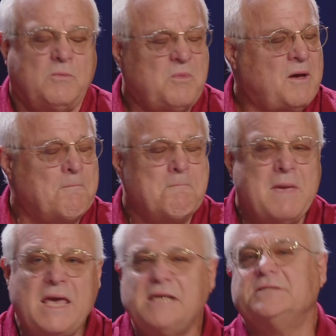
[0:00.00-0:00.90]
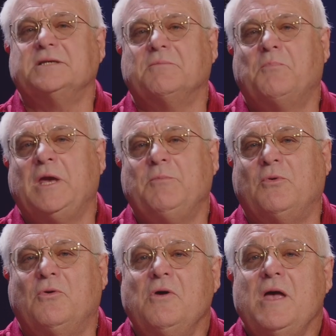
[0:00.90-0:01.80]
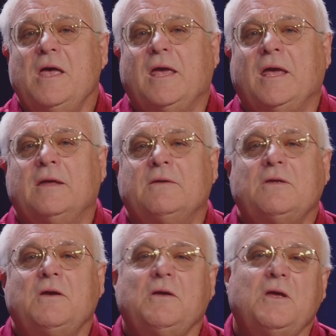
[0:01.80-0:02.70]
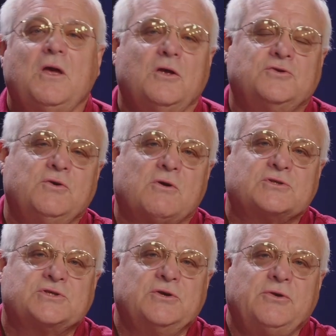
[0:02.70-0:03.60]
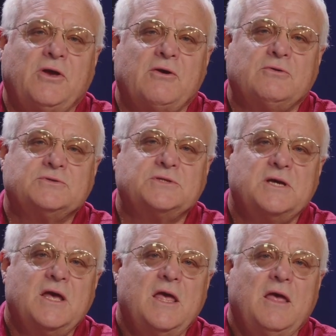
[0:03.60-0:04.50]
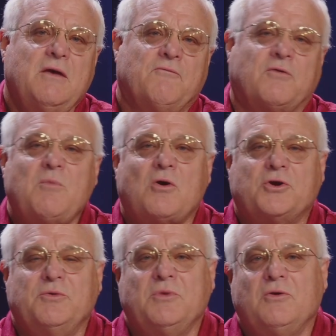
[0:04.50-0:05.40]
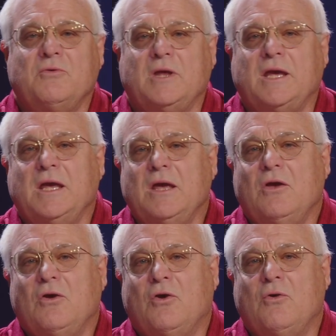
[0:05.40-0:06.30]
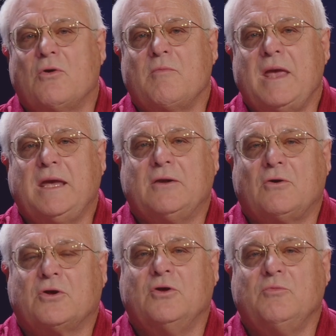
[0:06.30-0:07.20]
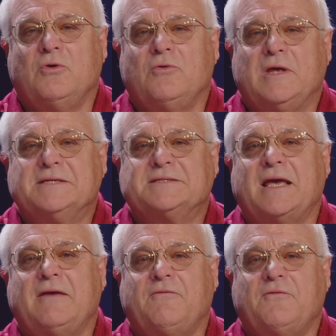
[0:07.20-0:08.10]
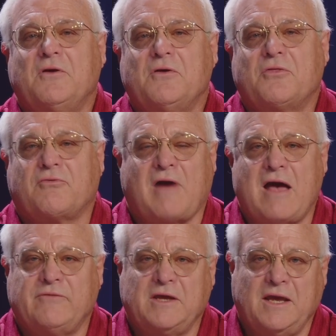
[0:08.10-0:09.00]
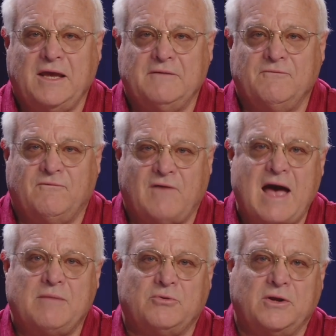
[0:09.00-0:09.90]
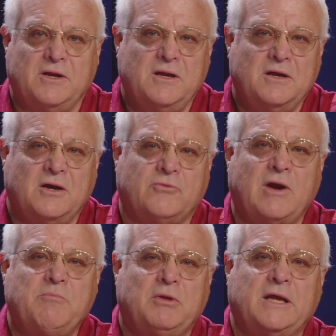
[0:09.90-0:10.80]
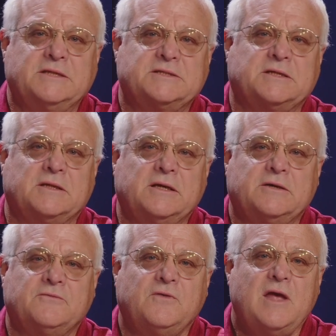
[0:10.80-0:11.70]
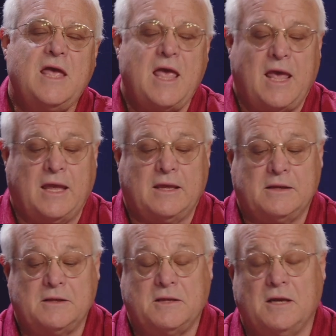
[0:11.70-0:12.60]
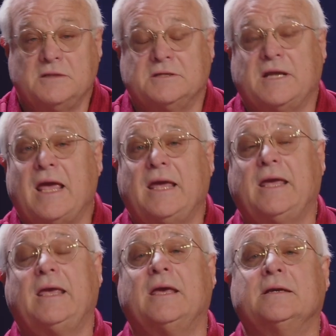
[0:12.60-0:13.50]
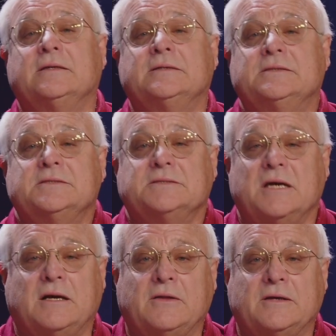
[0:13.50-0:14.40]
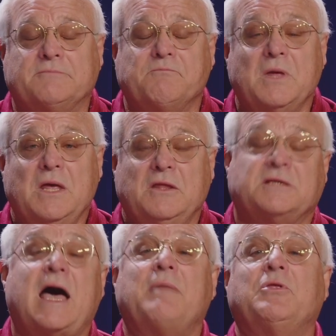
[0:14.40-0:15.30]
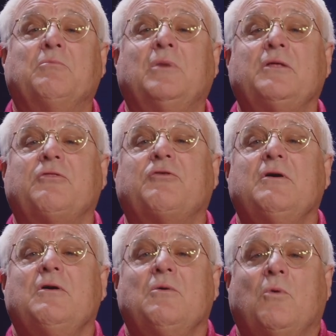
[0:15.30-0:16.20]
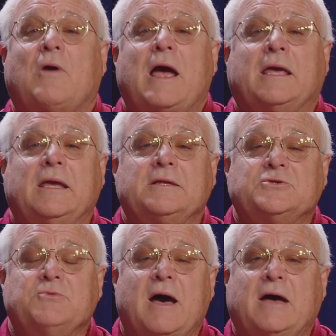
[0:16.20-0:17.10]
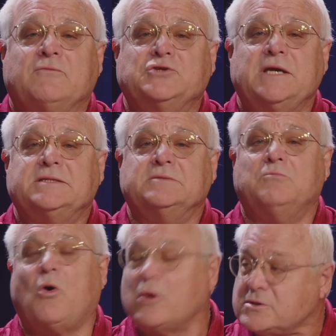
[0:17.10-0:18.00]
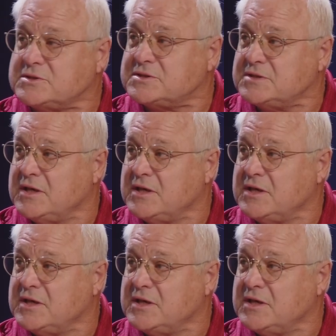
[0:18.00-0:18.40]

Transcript: amazing people in to our studios from our community who are making our community safe, thriving, and vibrant, a great place to live. And today is the time of the month where I get to have Jason Martz